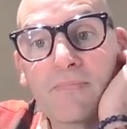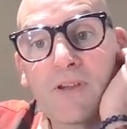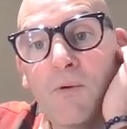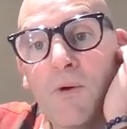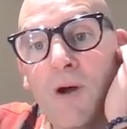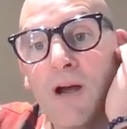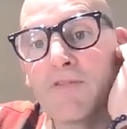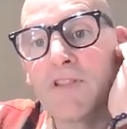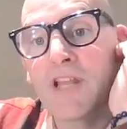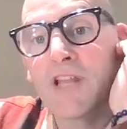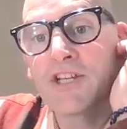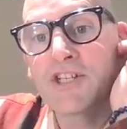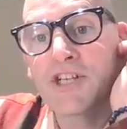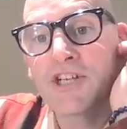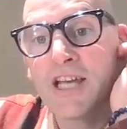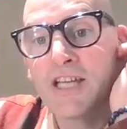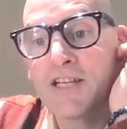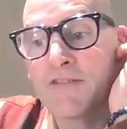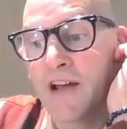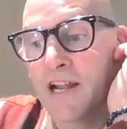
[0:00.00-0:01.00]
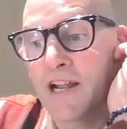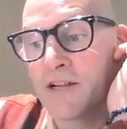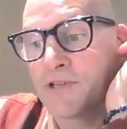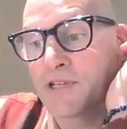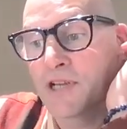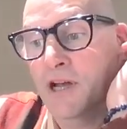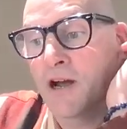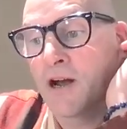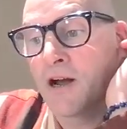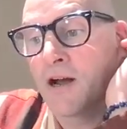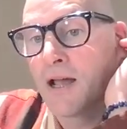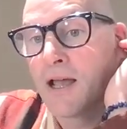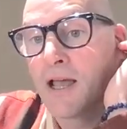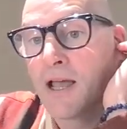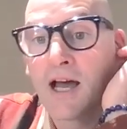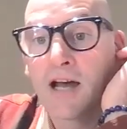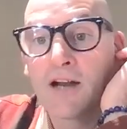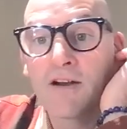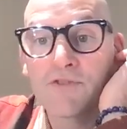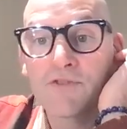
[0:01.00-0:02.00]
values are,
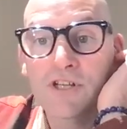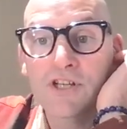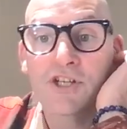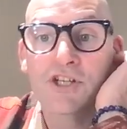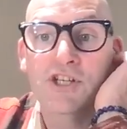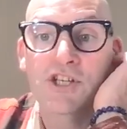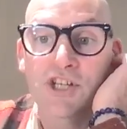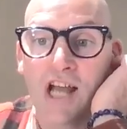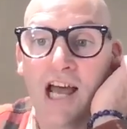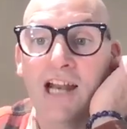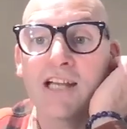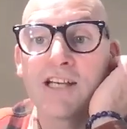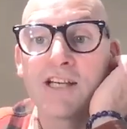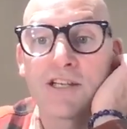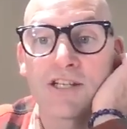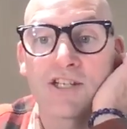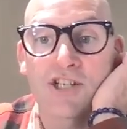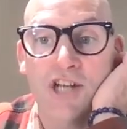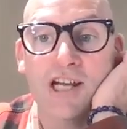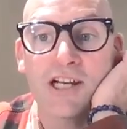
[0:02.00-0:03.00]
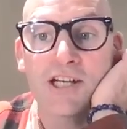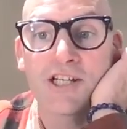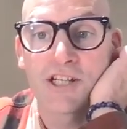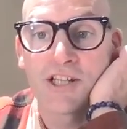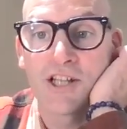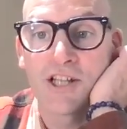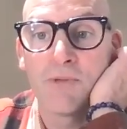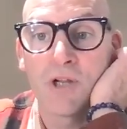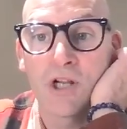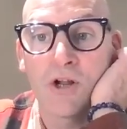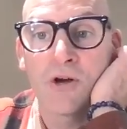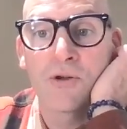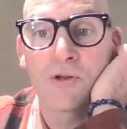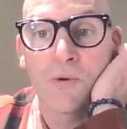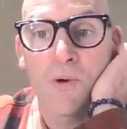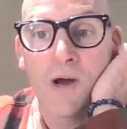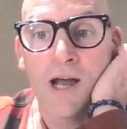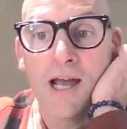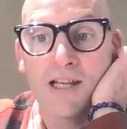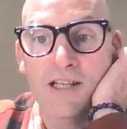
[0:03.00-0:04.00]
and obviously just challenging them along the
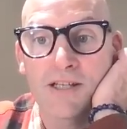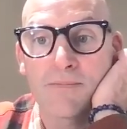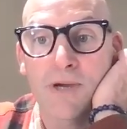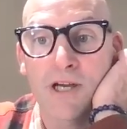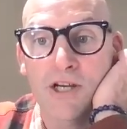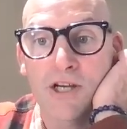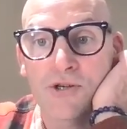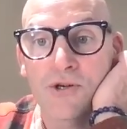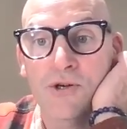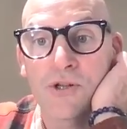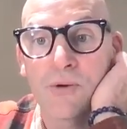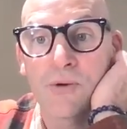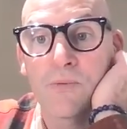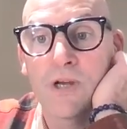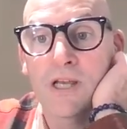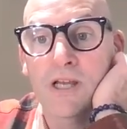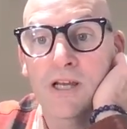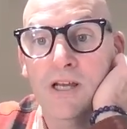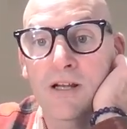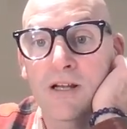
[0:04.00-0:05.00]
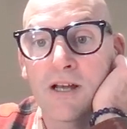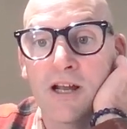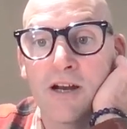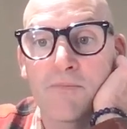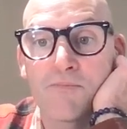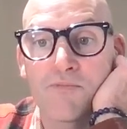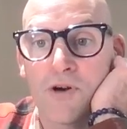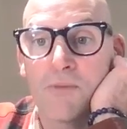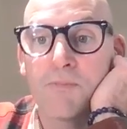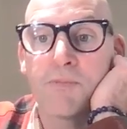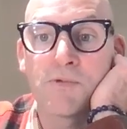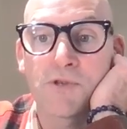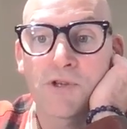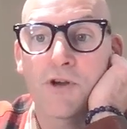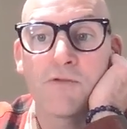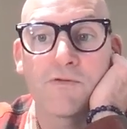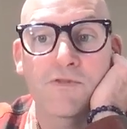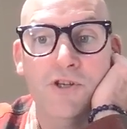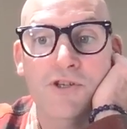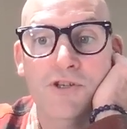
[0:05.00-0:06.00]
way to make sure that we can kind of problem
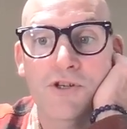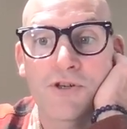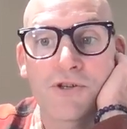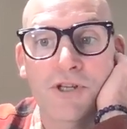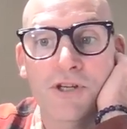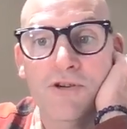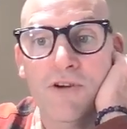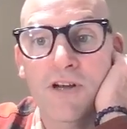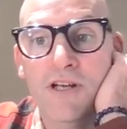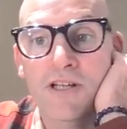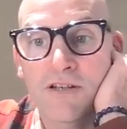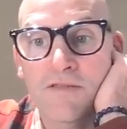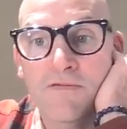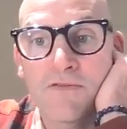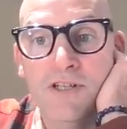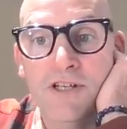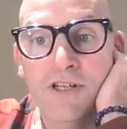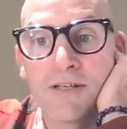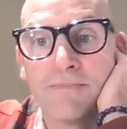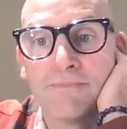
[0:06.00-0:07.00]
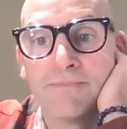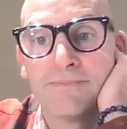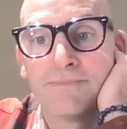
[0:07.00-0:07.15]
solve just using creativity.